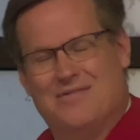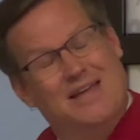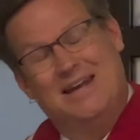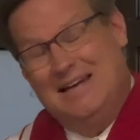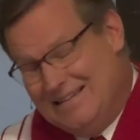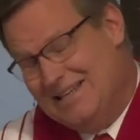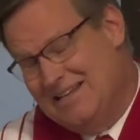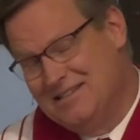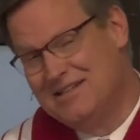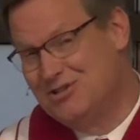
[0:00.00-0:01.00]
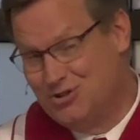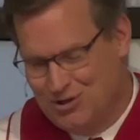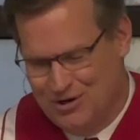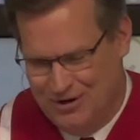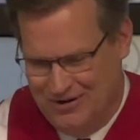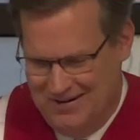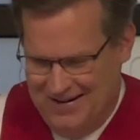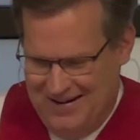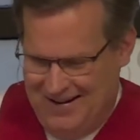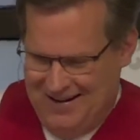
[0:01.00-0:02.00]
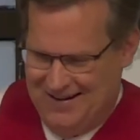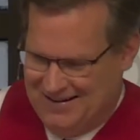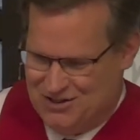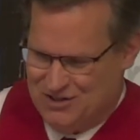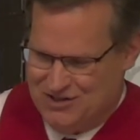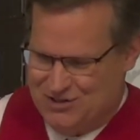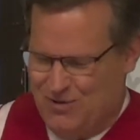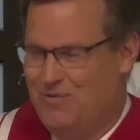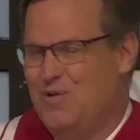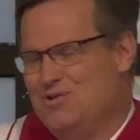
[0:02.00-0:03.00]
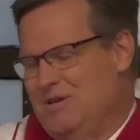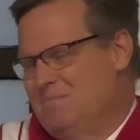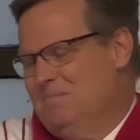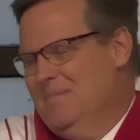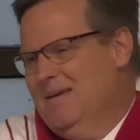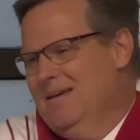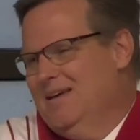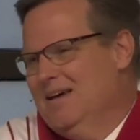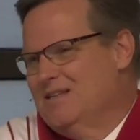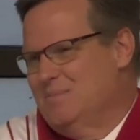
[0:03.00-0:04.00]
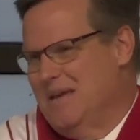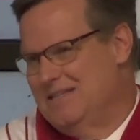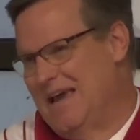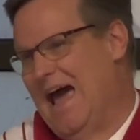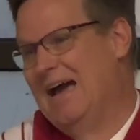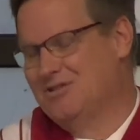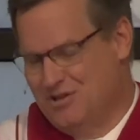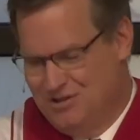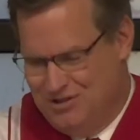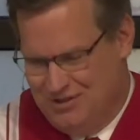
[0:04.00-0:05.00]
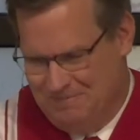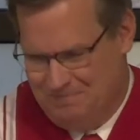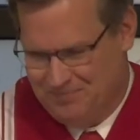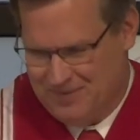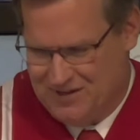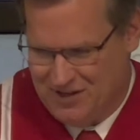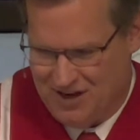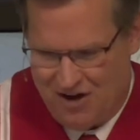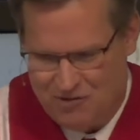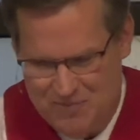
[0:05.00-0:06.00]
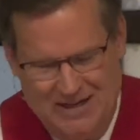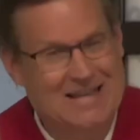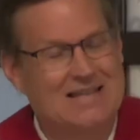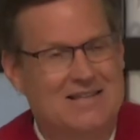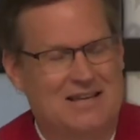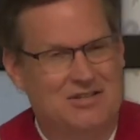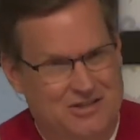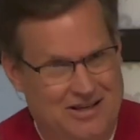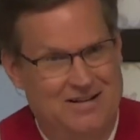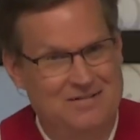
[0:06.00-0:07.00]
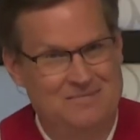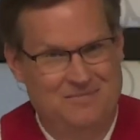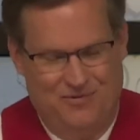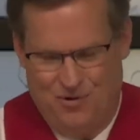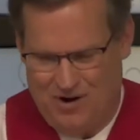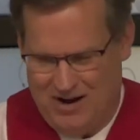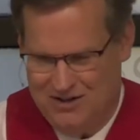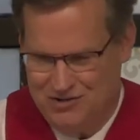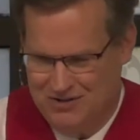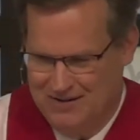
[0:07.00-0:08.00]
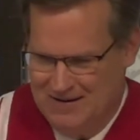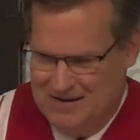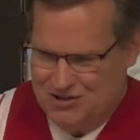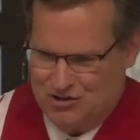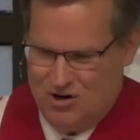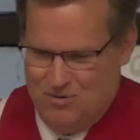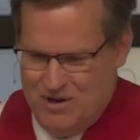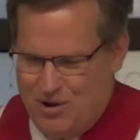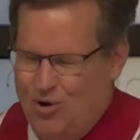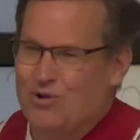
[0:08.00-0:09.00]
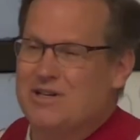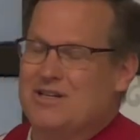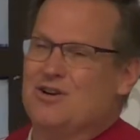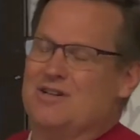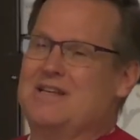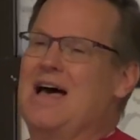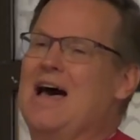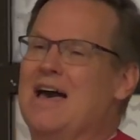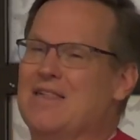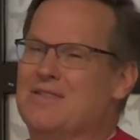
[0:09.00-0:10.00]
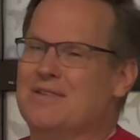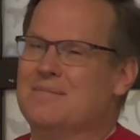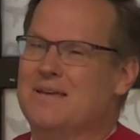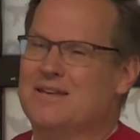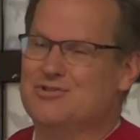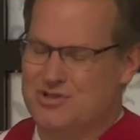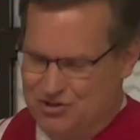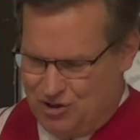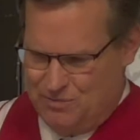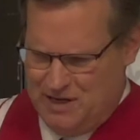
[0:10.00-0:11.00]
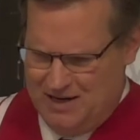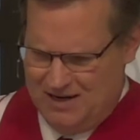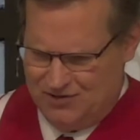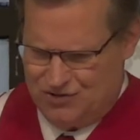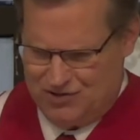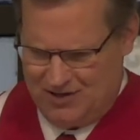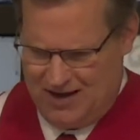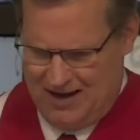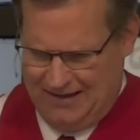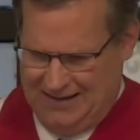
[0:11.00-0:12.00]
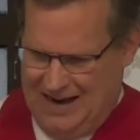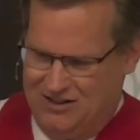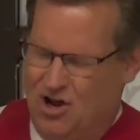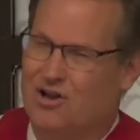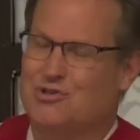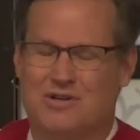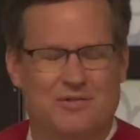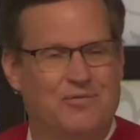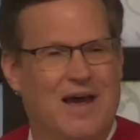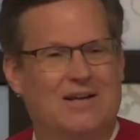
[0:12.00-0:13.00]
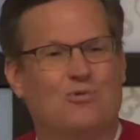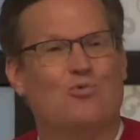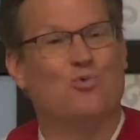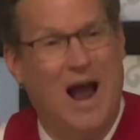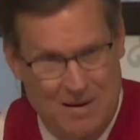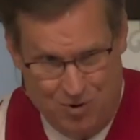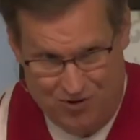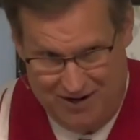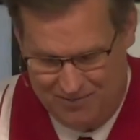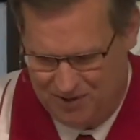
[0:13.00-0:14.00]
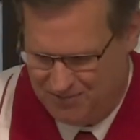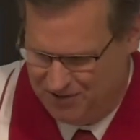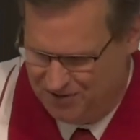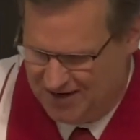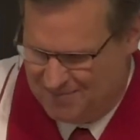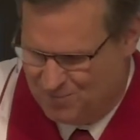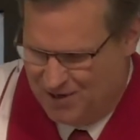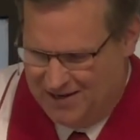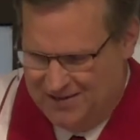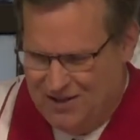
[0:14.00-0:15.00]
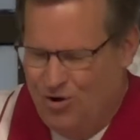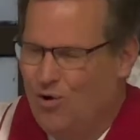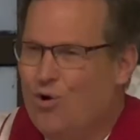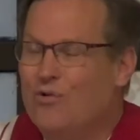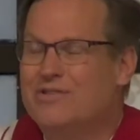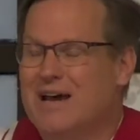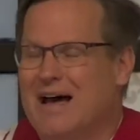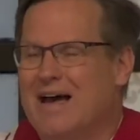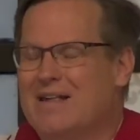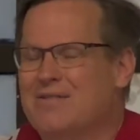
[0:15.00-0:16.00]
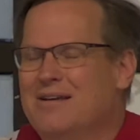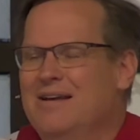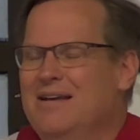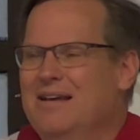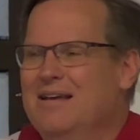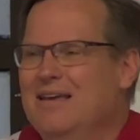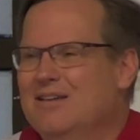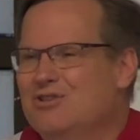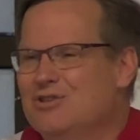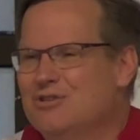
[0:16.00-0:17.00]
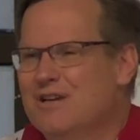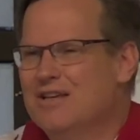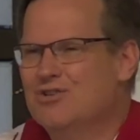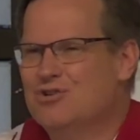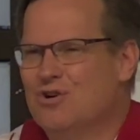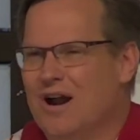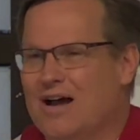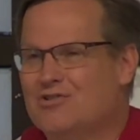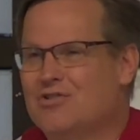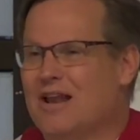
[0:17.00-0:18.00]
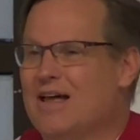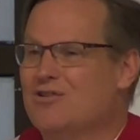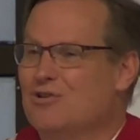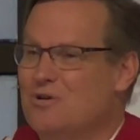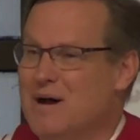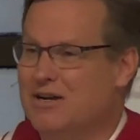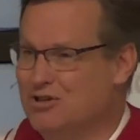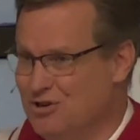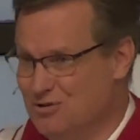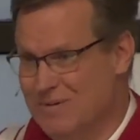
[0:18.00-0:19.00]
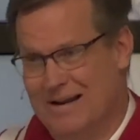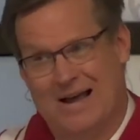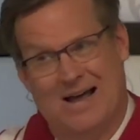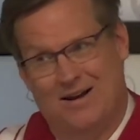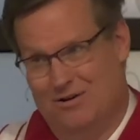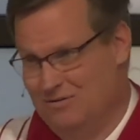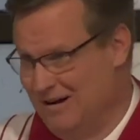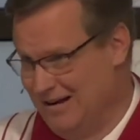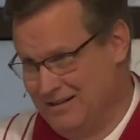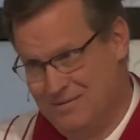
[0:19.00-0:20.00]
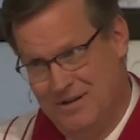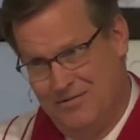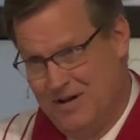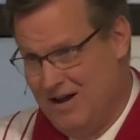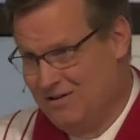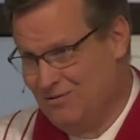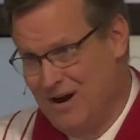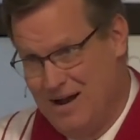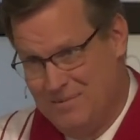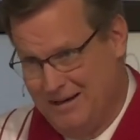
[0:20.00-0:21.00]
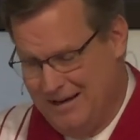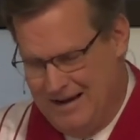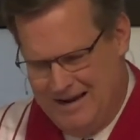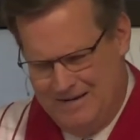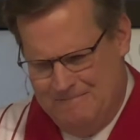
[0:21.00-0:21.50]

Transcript: And in a sense, that's true. Just as refusing to pay taxes to the government is a sin for us, so withholding your tithe is disobedience to God. God calls it, in fact, robbery when we do not bring the whole tithe into his storehouse. And I don't know about you, but I don't want to be found robbing God.